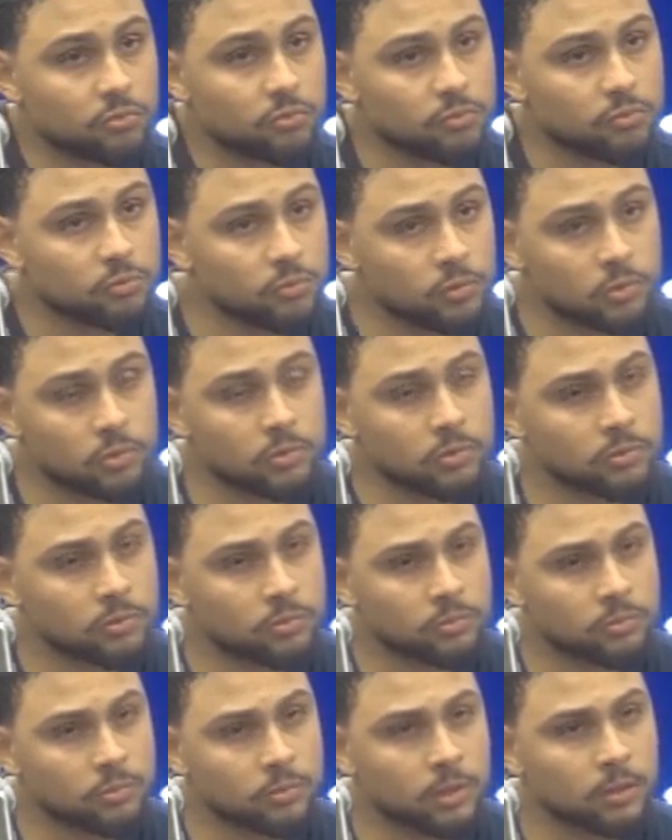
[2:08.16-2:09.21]
I don't know.
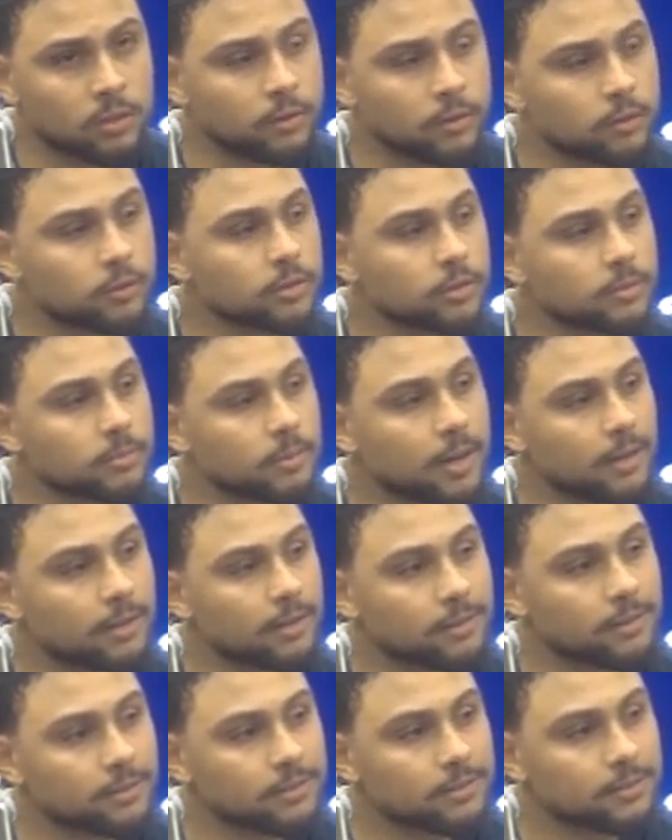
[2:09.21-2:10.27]
We don't usually
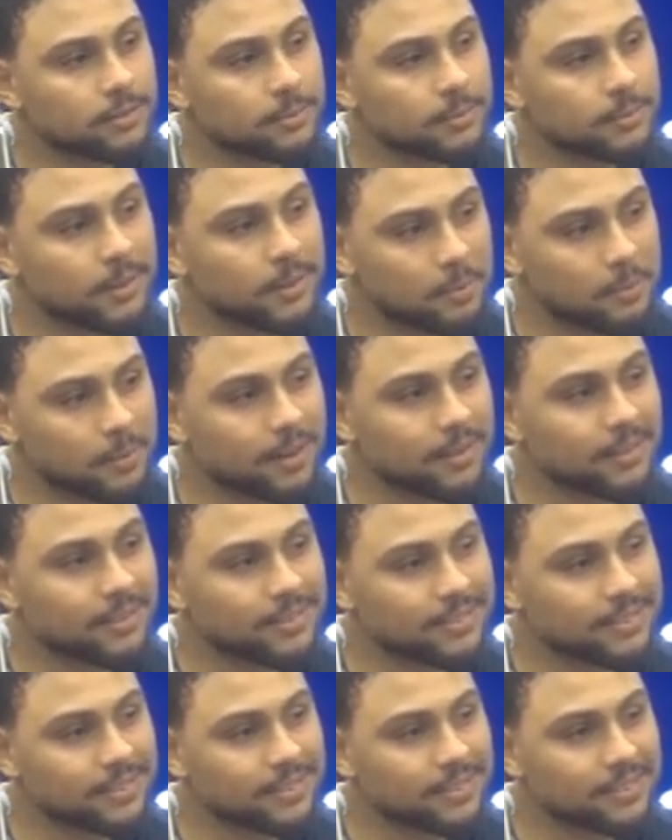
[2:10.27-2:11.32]
practice, and we had to
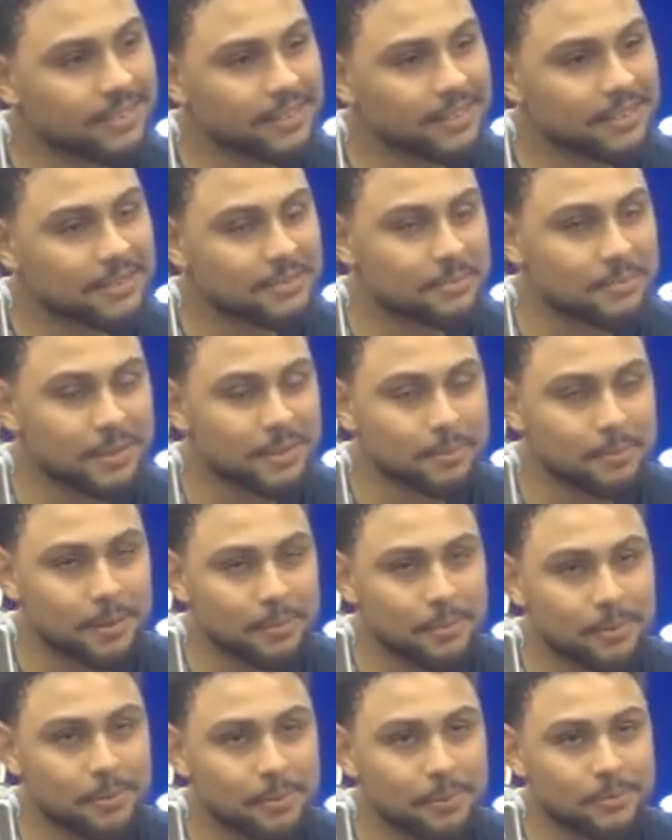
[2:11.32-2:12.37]
practice. I think that's
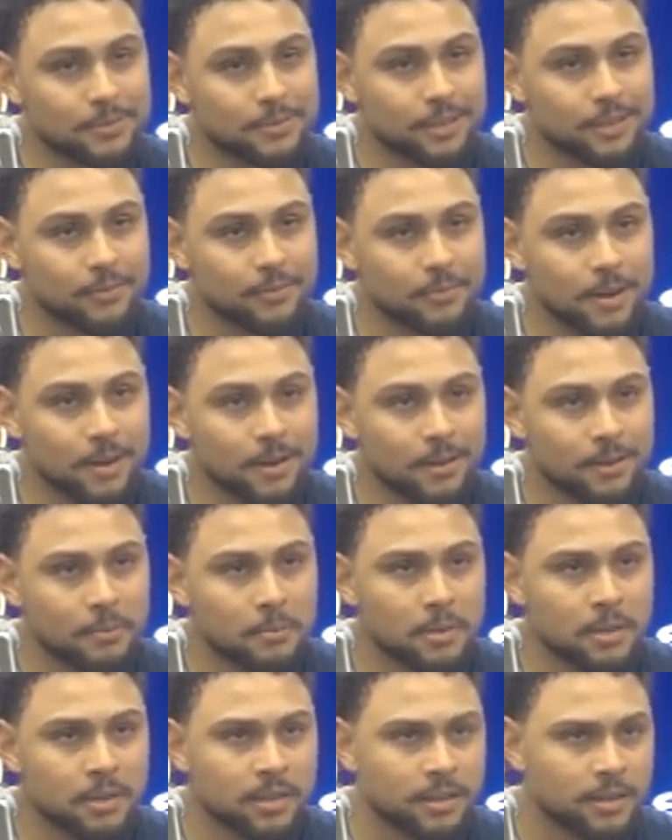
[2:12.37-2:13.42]
maybe what was tough about it.
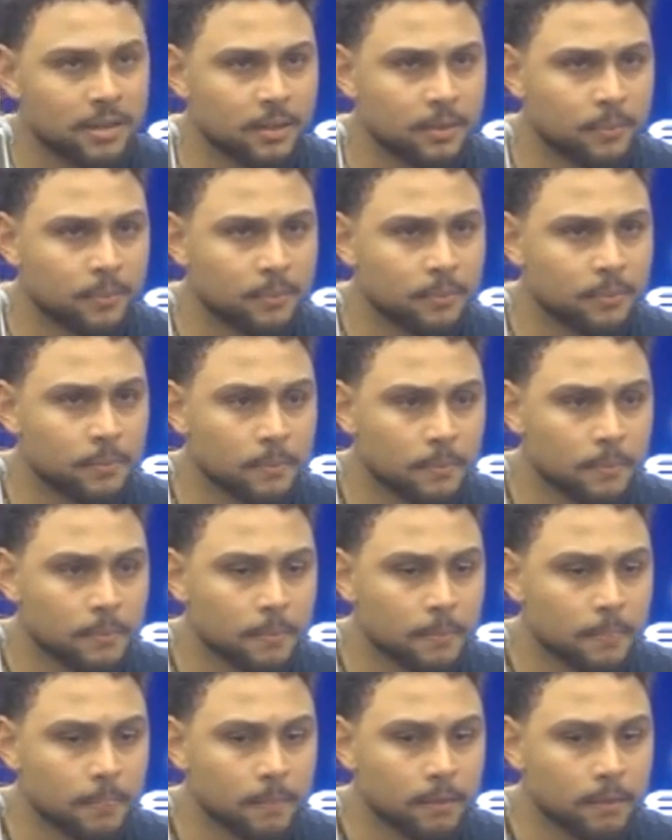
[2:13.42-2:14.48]
But
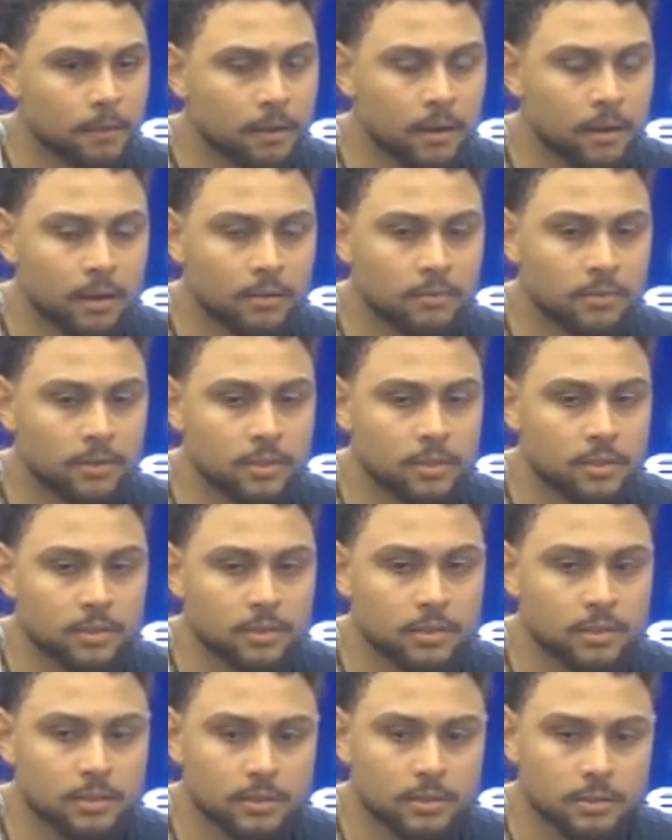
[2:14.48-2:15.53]
yeah, I don't think,
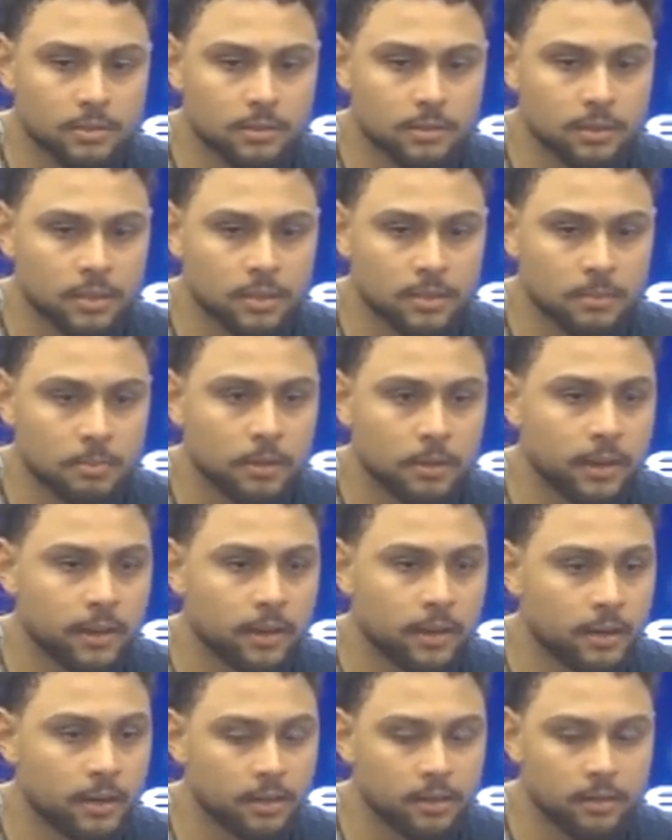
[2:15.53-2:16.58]
you know, as a
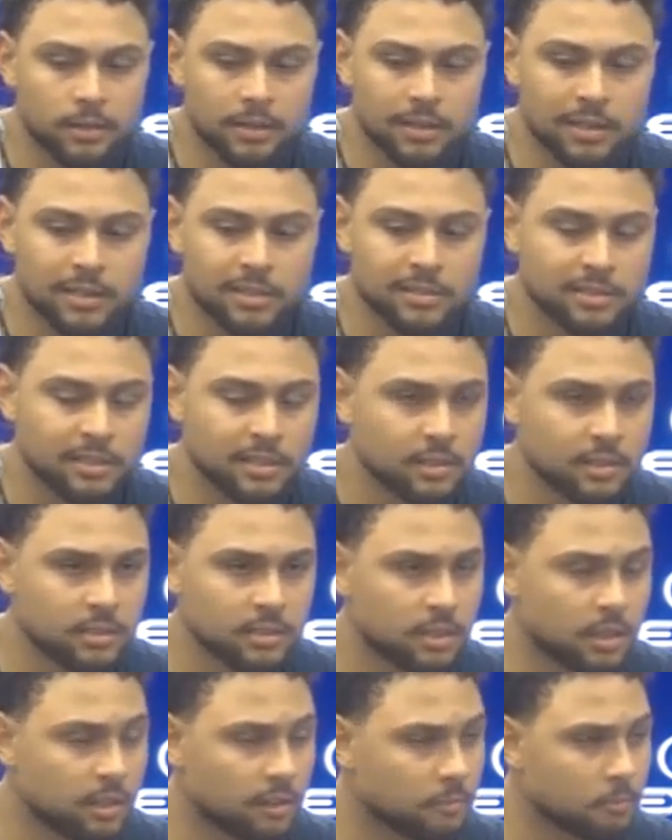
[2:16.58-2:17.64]
player, I didn't see it as
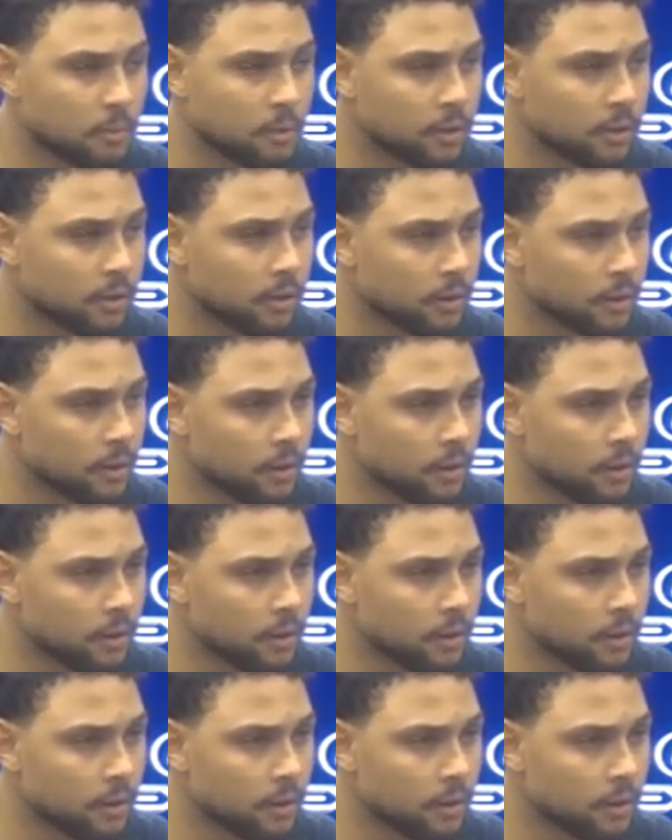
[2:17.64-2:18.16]
tough. But